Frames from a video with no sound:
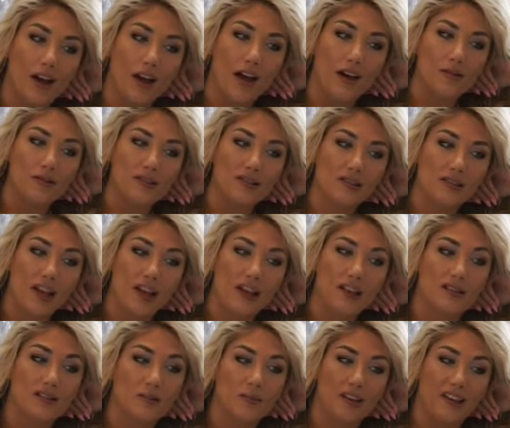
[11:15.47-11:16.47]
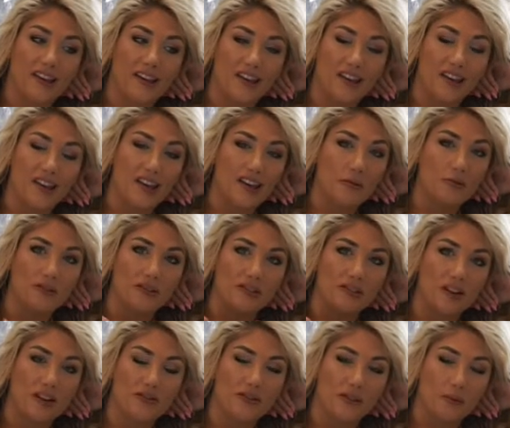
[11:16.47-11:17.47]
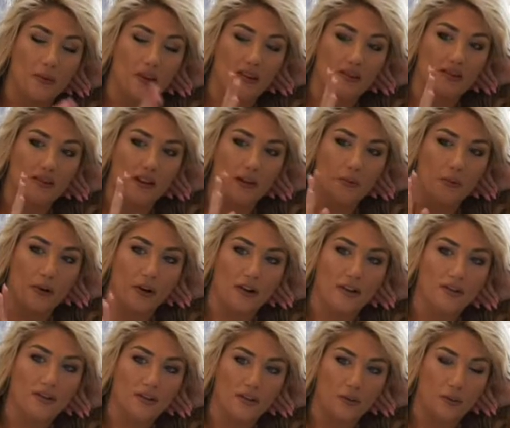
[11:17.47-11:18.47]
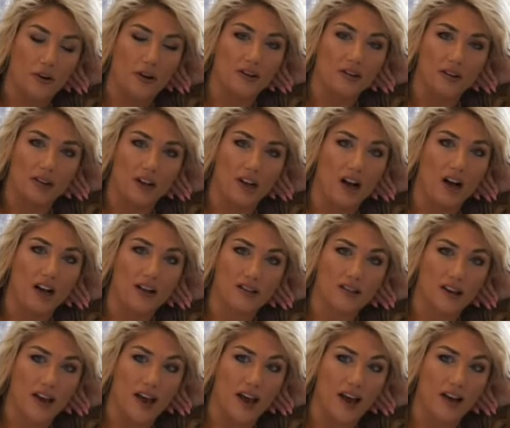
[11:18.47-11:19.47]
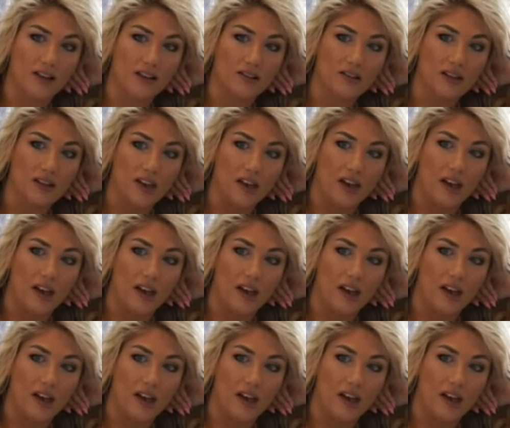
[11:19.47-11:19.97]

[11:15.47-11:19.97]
I would say in the beginning, it was definitely based on person-to-person contact.